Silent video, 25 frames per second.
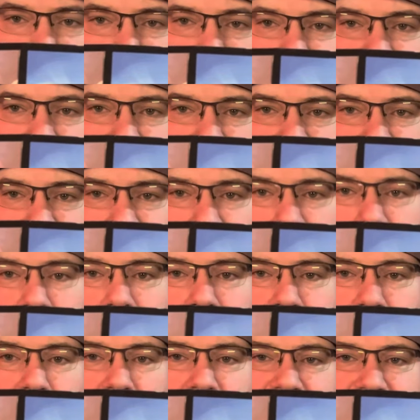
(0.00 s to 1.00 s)
taking time to
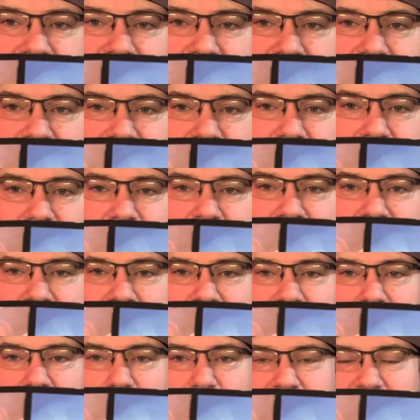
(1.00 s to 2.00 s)
process it.
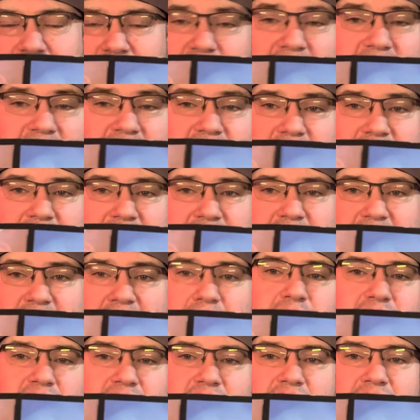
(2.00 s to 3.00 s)
But there is this
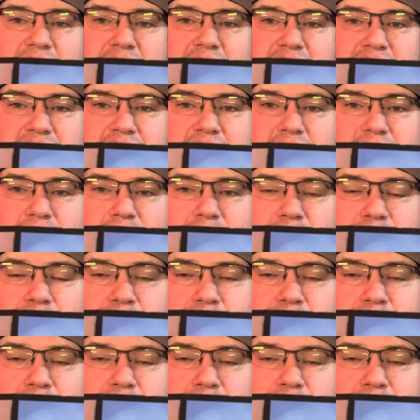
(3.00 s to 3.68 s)
deep connection.